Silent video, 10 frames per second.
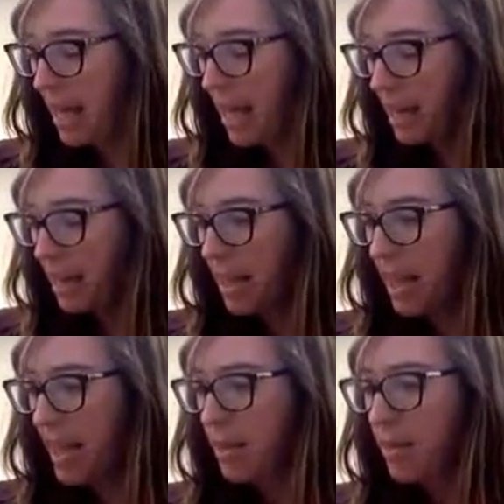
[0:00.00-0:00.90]
And
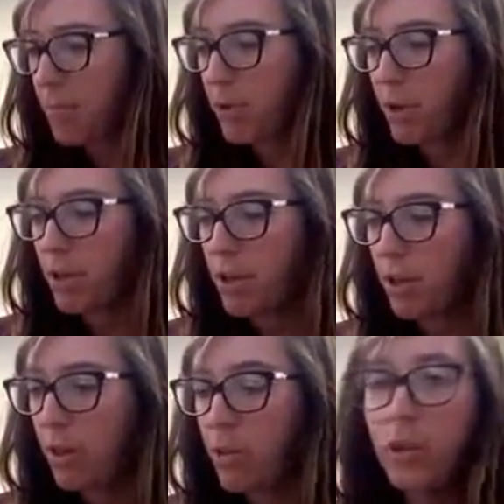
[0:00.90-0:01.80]
then book
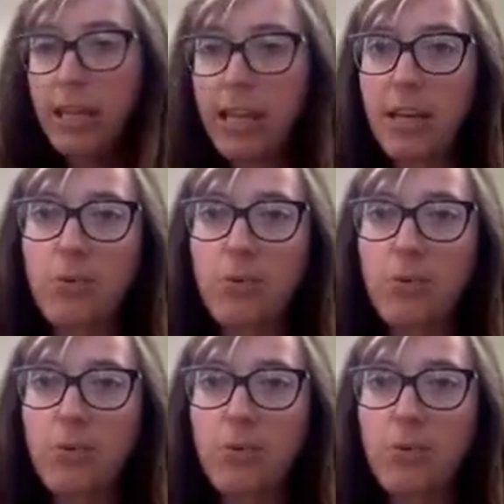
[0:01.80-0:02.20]
three,